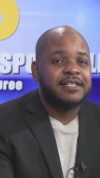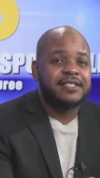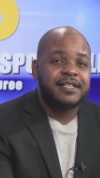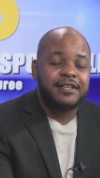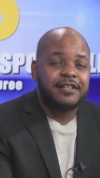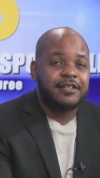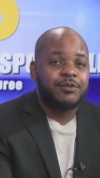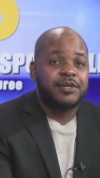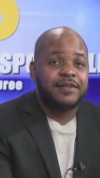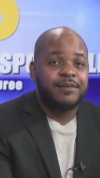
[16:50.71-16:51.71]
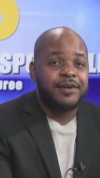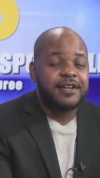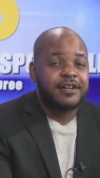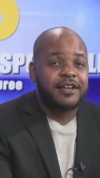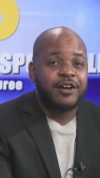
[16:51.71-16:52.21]
sitting liquid in the
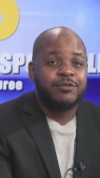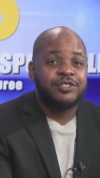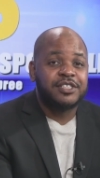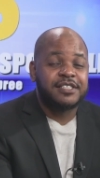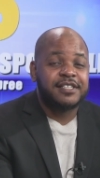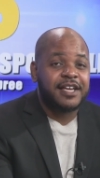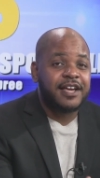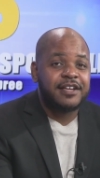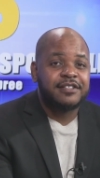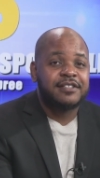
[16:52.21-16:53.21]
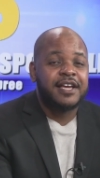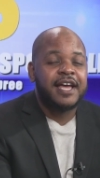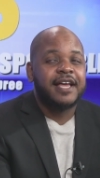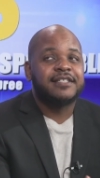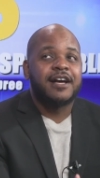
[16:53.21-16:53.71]
bank account just in case.
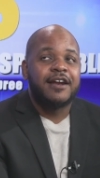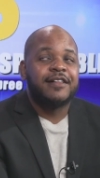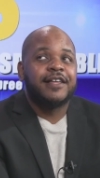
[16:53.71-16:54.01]
It's kind of